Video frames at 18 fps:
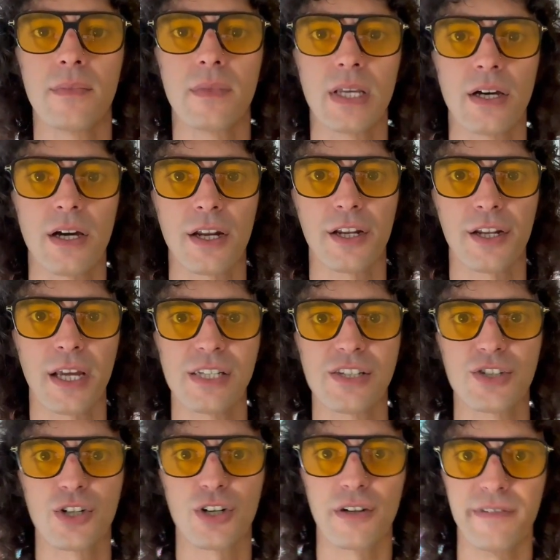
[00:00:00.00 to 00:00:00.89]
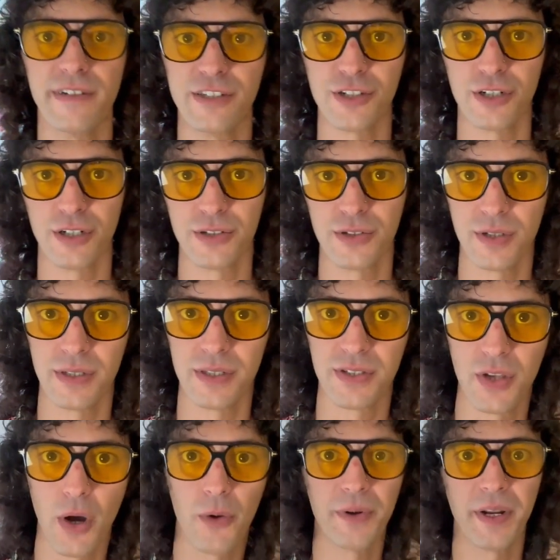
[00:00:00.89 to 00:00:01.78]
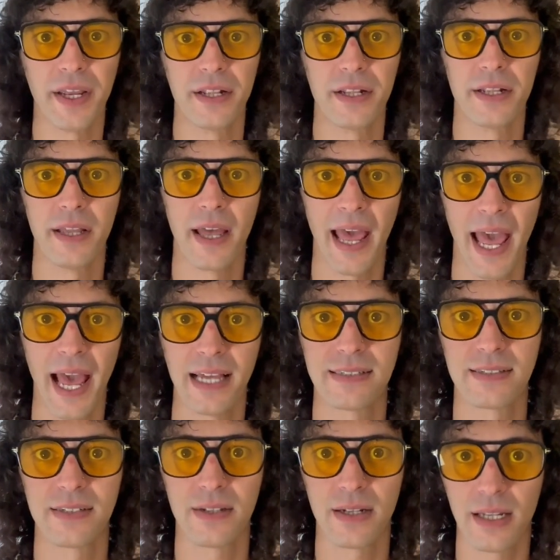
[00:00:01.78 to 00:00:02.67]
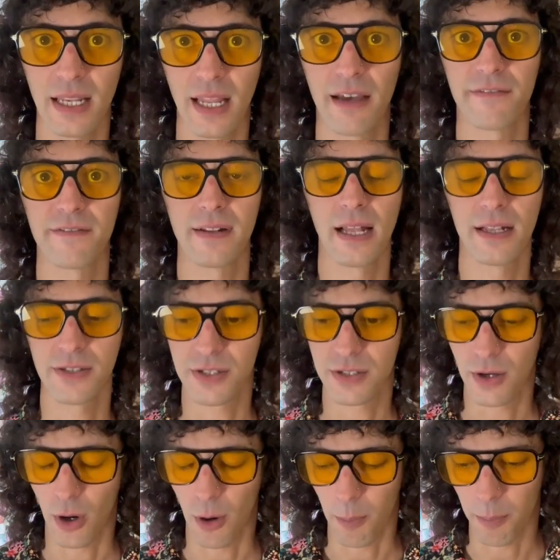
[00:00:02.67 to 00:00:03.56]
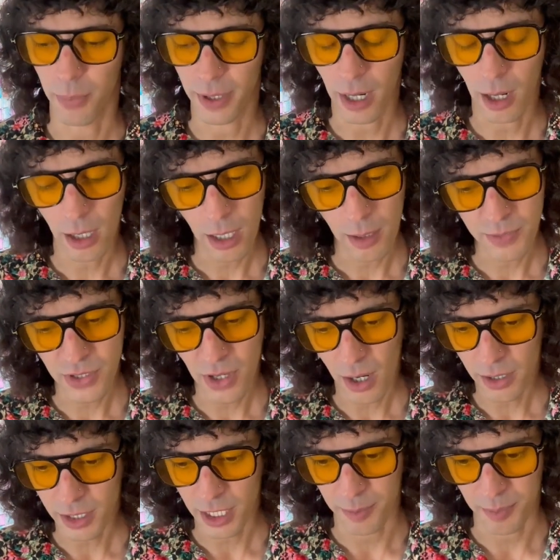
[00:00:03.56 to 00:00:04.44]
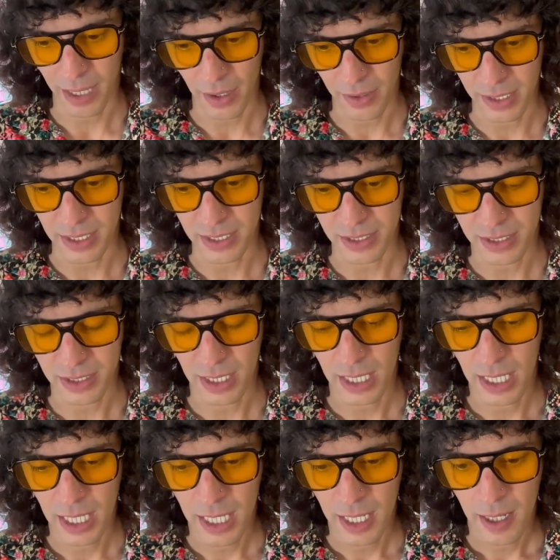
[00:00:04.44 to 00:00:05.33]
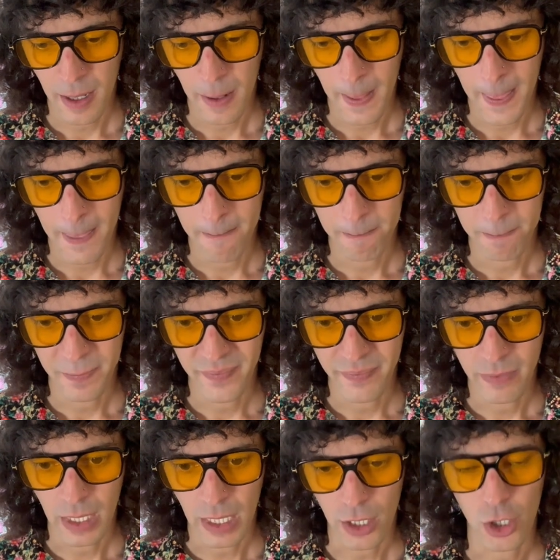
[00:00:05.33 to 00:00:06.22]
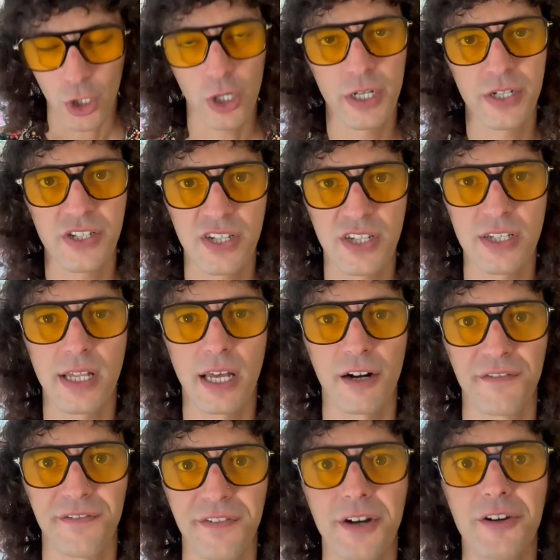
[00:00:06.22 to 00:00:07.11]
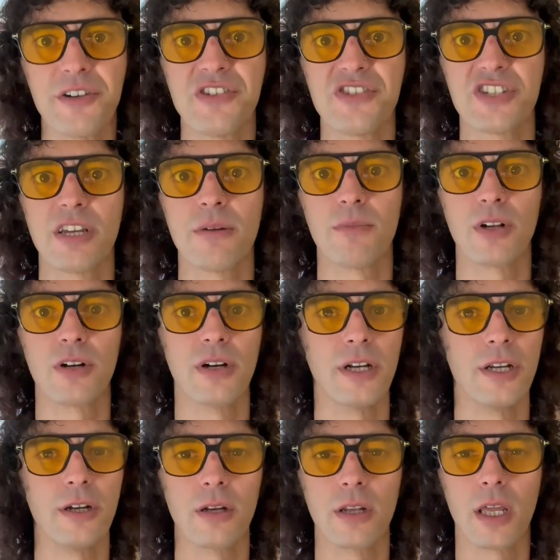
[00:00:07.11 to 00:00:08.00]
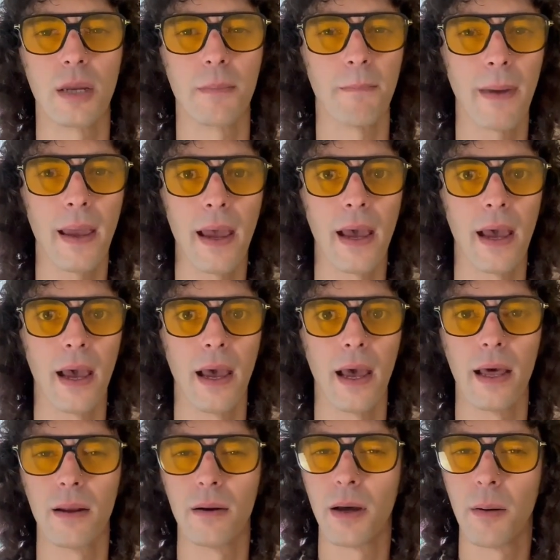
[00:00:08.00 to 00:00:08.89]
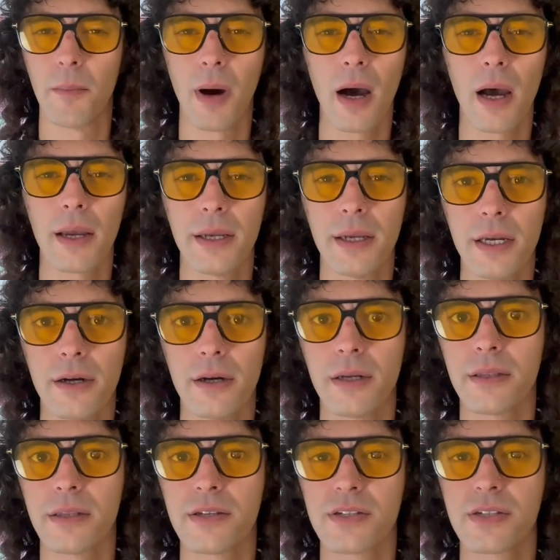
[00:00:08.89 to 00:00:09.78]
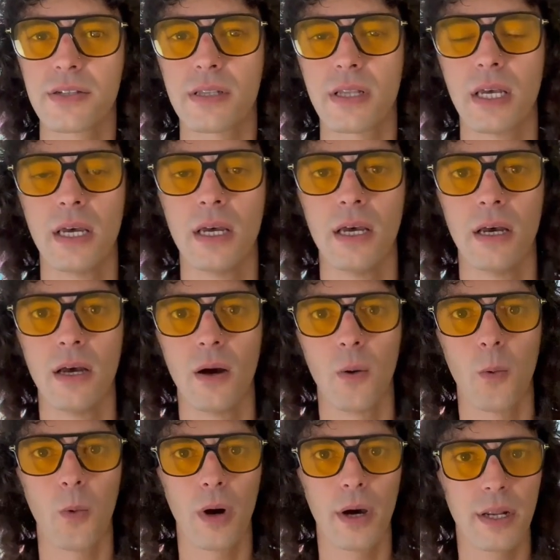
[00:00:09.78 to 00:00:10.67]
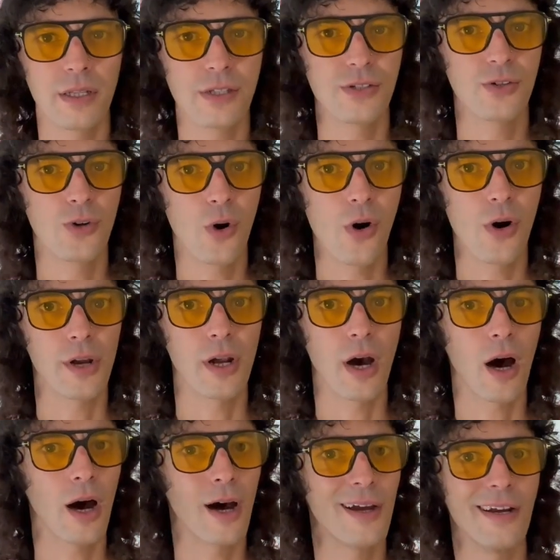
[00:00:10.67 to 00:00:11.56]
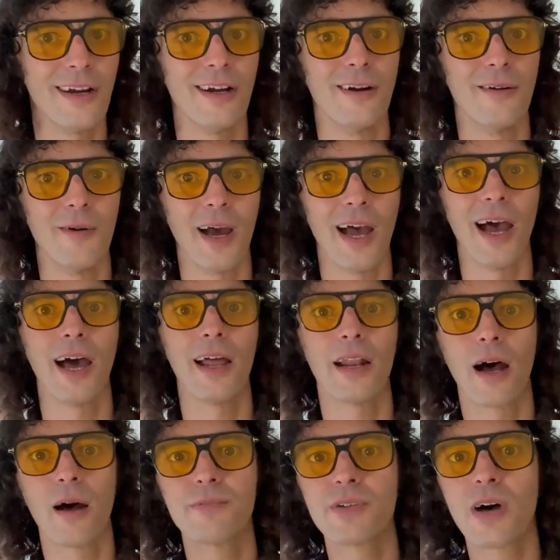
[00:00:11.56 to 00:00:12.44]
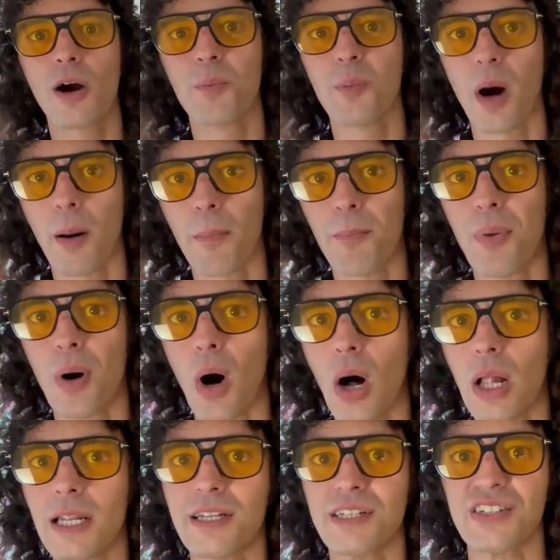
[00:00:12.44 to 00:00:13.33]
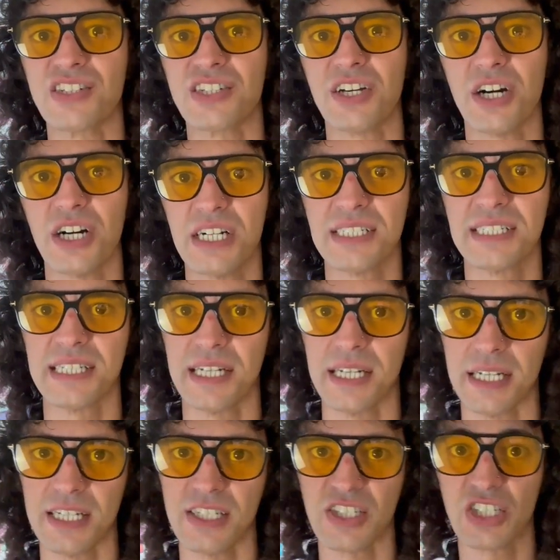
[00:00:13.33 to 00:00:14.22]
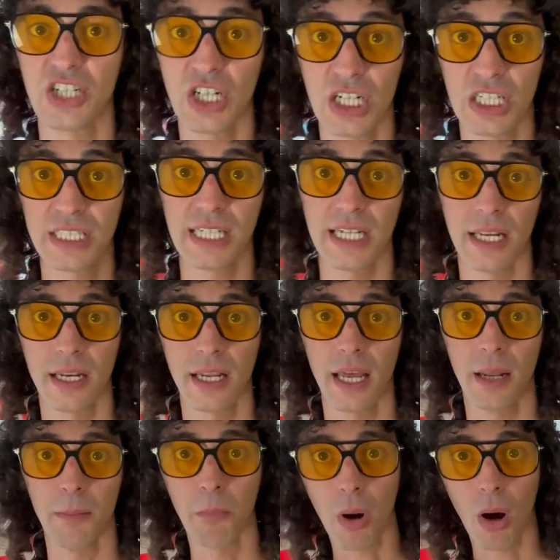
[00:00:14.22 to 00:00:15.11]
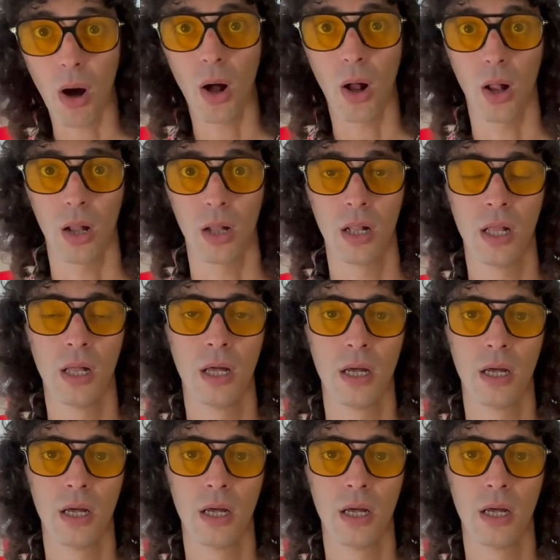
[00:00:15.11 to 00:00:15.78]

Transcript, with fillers: Got a nice curvature to it, don't it? Hangs to the left, let's go. But all I'm talking about is currencies that are very similar and you're like, man, am I hearing this? What is going on here, man? I'm talking about Paul and his cousin, his cousin and Paul.